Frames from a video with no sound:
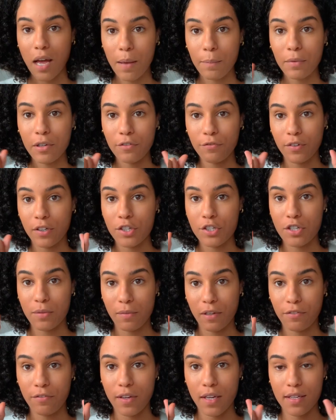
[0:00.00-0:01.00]
I'm gonna finish up
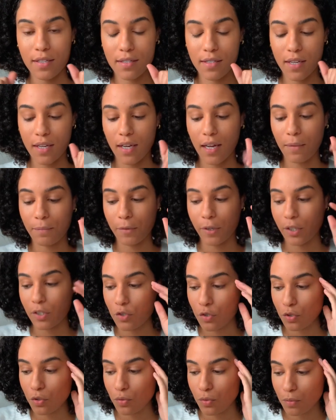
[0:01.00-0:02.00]
my face and I'm going
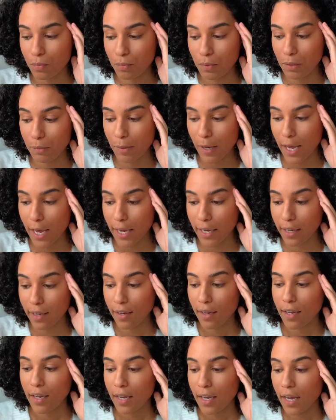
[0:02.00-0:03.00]
to be back
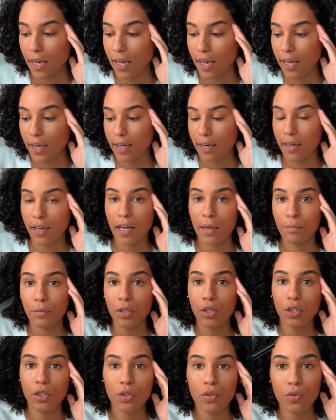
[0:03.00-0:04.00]
and I'm
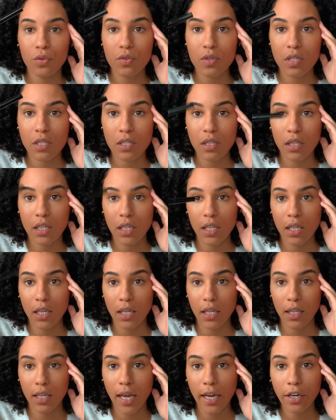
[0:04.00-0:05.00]
gonna use the
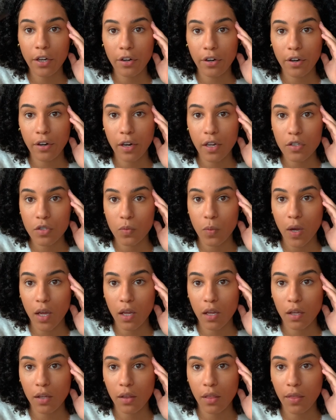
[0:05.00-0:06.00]
liner as
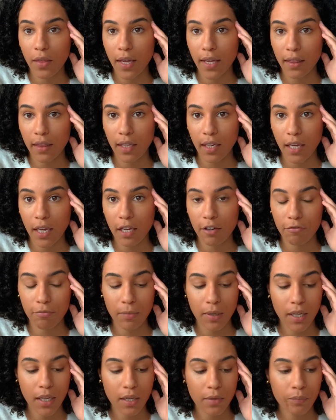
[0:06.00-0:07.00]
well that they gave
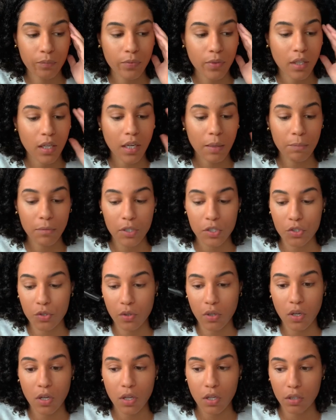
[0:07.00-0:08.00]
me. I'm gonna do
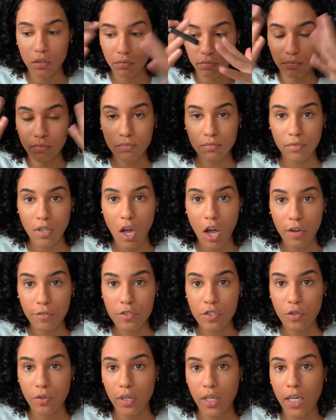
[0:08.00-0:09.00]
it all off
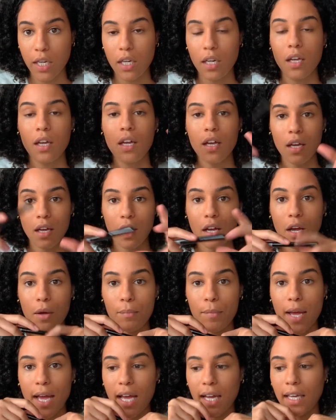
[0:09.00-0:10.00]
screen, come
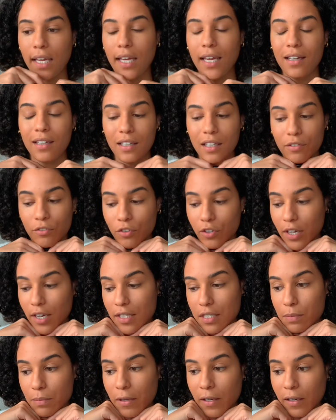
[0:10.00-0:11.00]
back and give you
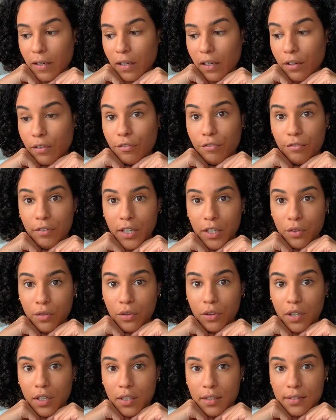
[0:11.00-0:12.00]
guys my final
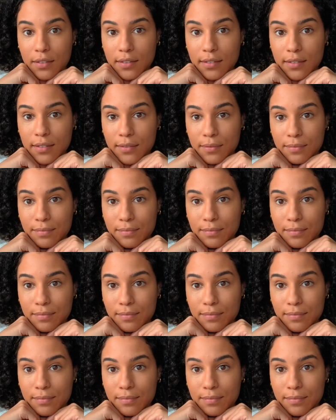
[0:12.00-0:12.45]
thoughts.